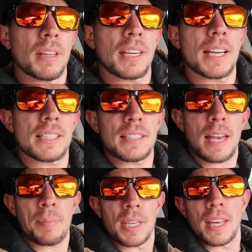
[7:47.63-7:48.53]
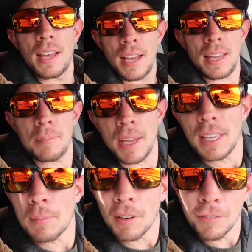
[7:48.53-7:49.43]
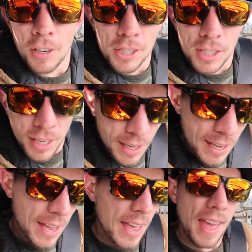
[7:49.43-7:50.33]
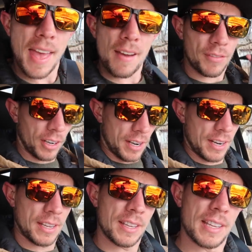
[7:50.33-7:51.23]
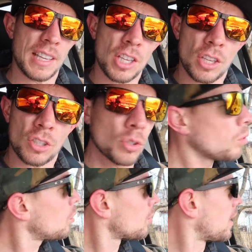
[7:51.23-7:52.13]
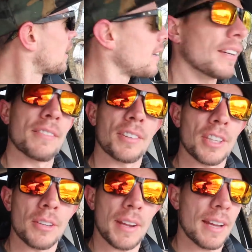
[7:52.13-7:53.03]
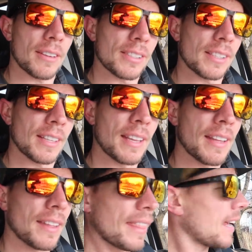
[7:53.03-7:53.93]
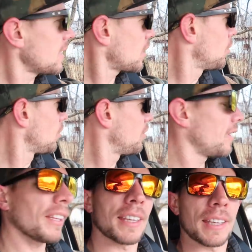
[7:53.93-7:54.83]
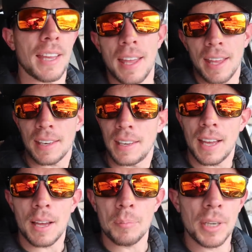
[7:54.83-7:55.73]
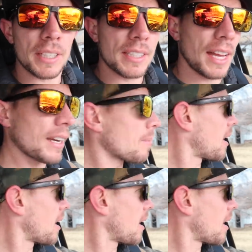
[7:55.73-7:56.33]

Well, you guys, it's happened. I am making my first ever tool run for the new house. That is a cool feeling, and I'm pretty excited